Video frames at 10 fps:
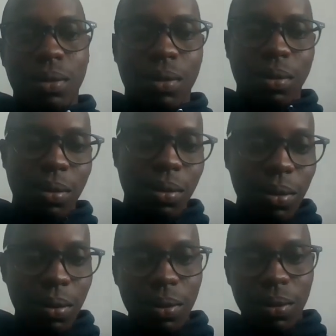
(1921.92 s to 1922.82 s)

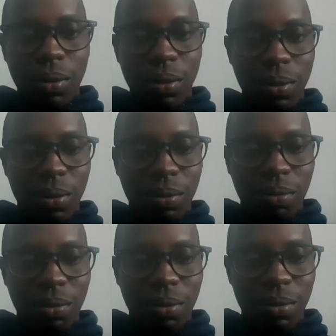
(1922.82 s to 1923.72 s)

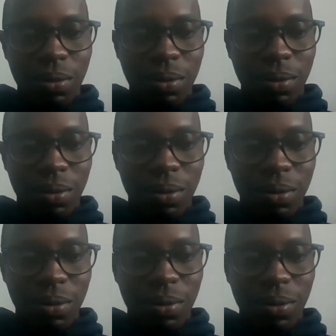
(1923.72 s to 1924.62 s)

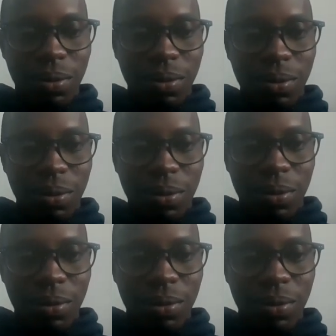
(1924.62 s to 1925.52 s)

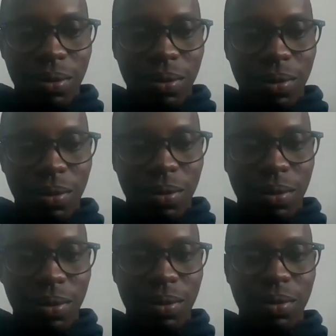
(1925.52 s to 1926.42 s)

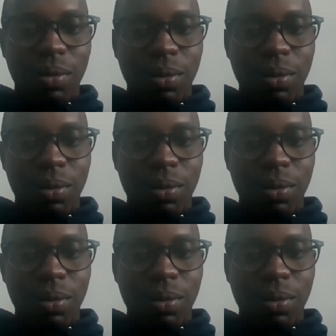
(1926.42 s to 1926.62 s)
This person isn't speaking.